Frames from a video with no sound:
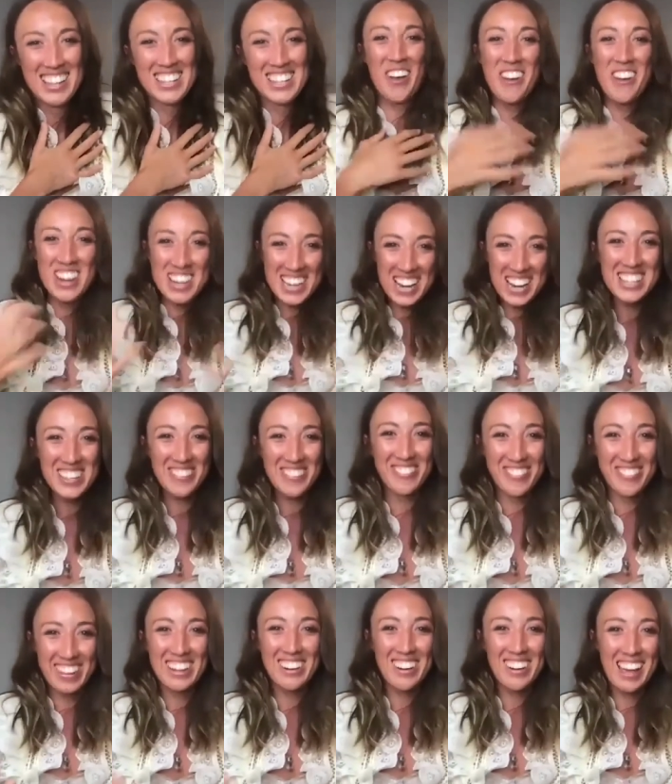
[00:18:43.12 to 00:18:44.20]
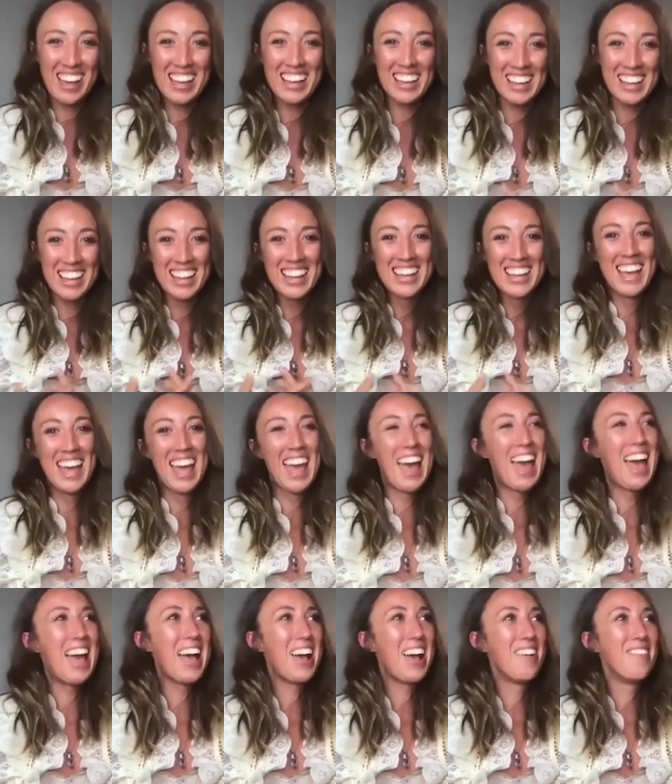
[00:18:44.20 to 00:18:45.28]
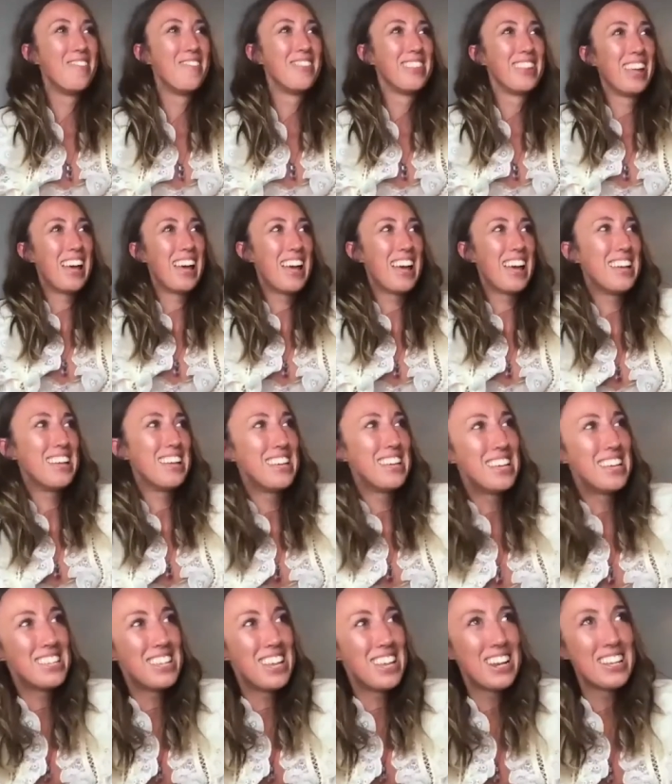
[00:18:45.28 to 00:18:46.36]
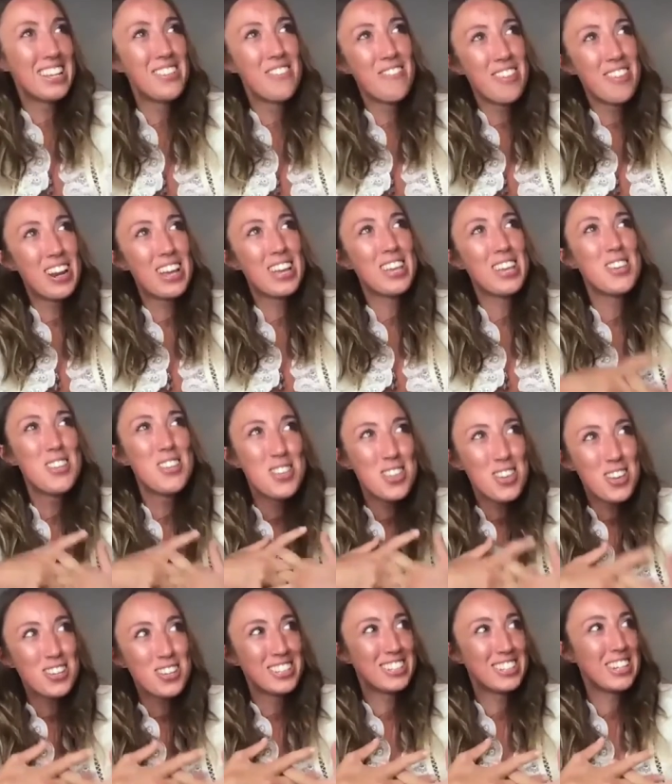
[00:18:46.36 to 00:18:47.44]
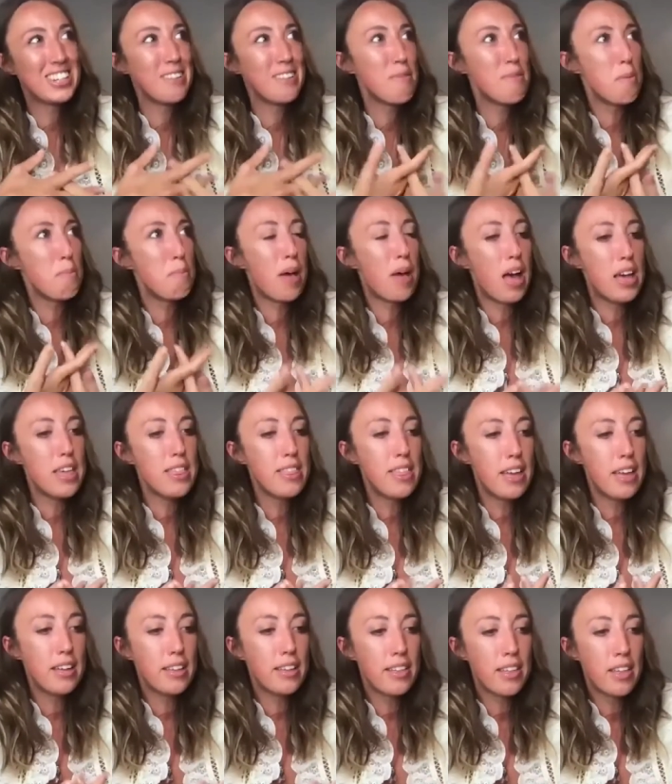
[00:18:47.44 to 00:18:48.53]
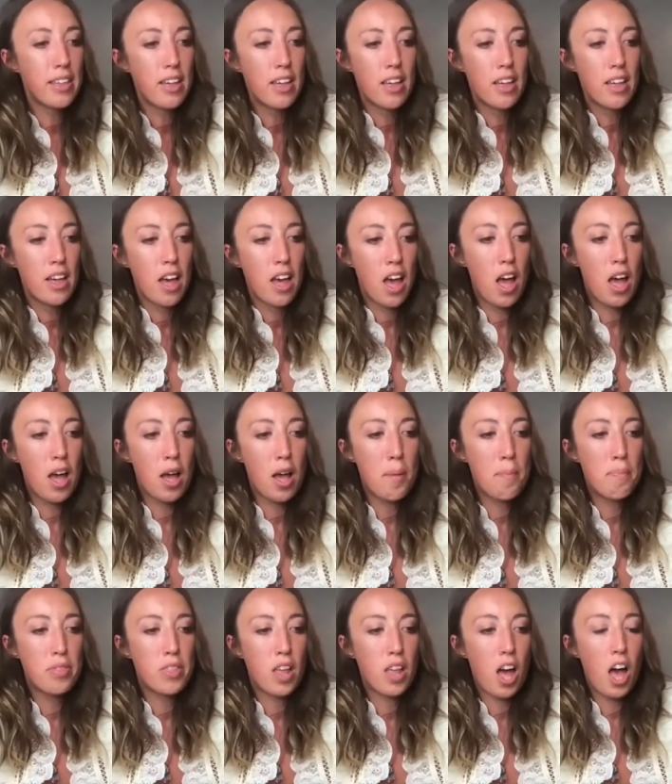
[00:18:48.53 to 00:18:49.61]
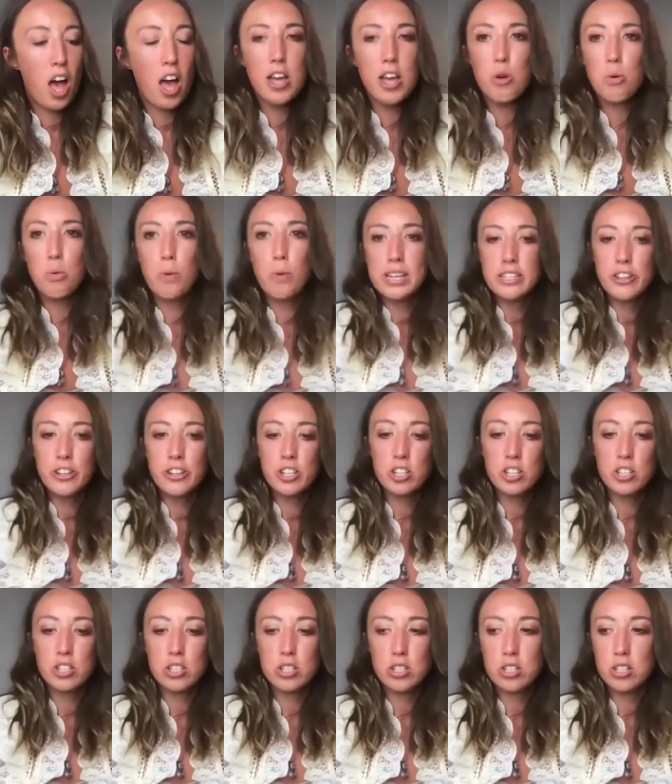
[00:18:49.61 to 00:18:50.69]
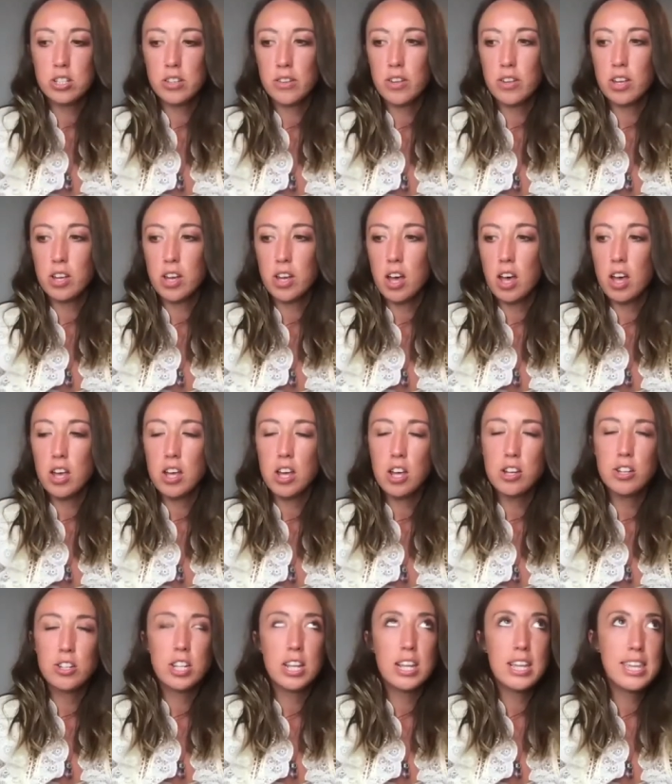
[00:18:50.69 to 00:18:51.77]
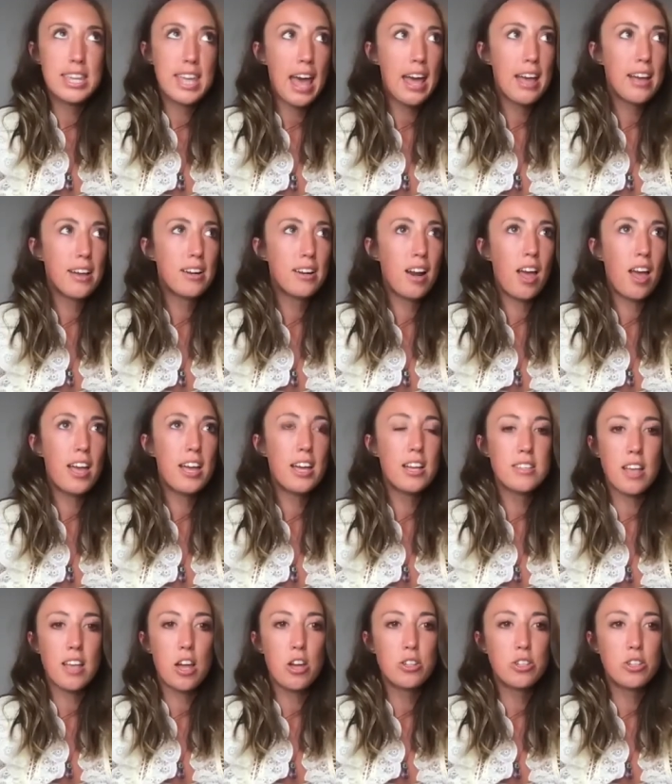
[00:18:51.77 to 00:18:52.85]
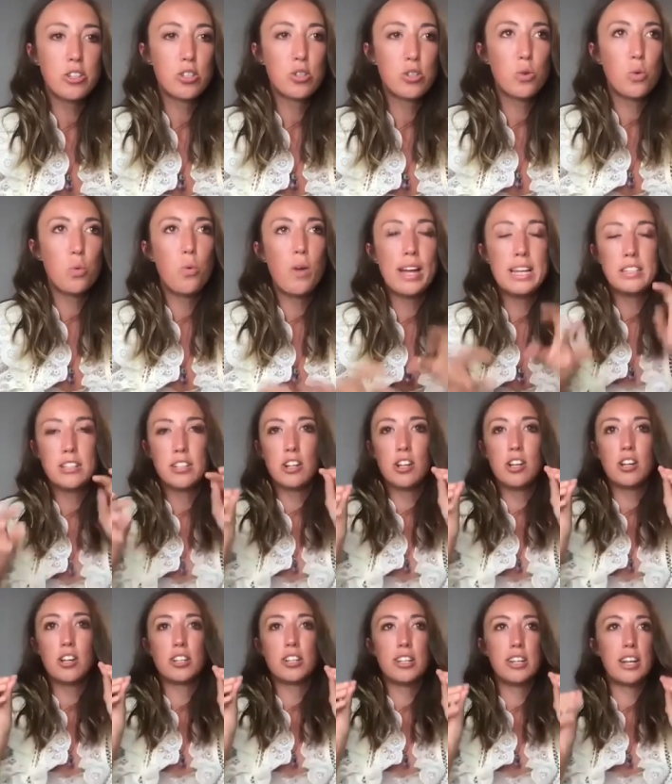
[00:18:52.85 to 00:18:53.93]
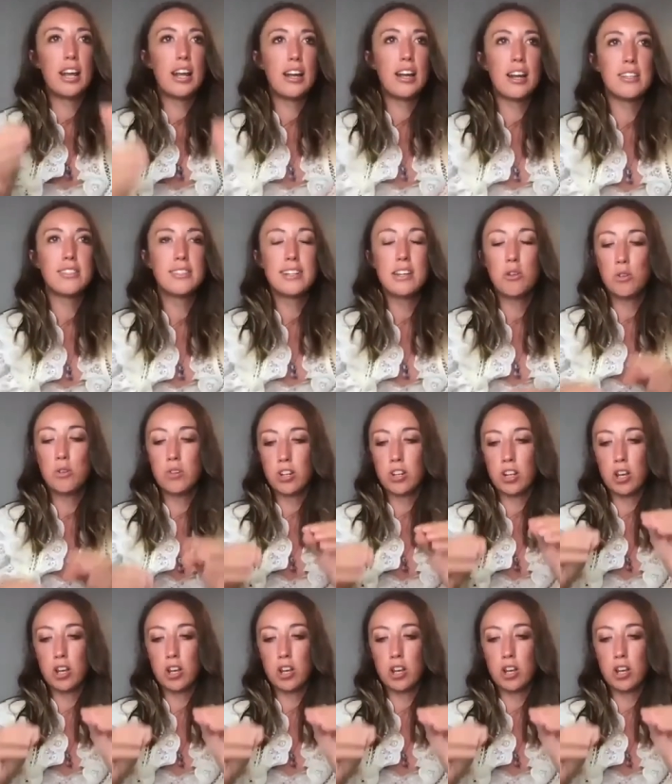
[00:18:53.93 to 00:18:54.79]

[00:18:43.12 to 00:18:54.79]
So it doesn't feel like um, so it doesn't feel like a huge achievement. But I think um, I always just uh, to get clients, I just always looked at it, and I still do.